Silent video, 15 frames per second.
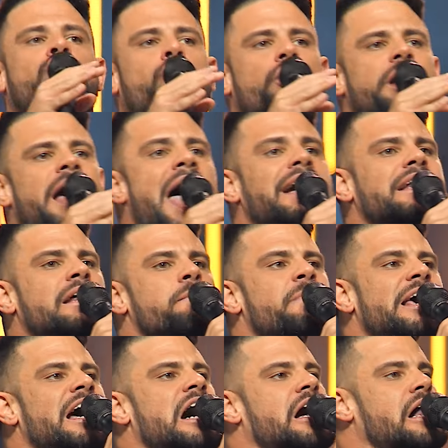Create in
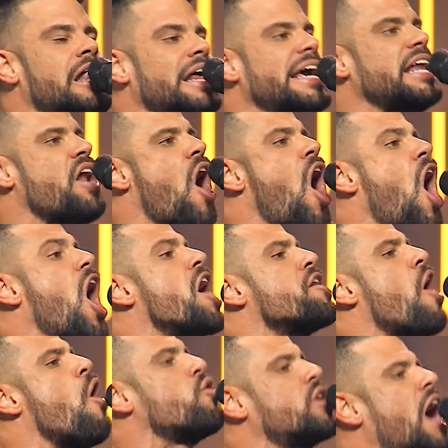me a clean
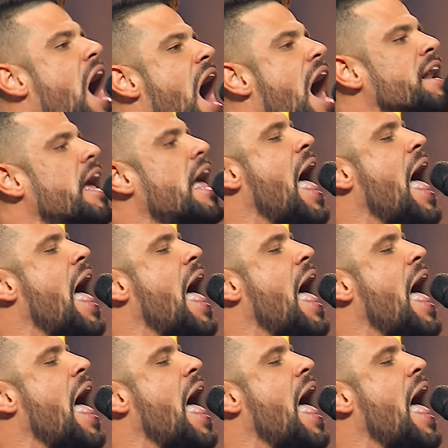heart, oh God,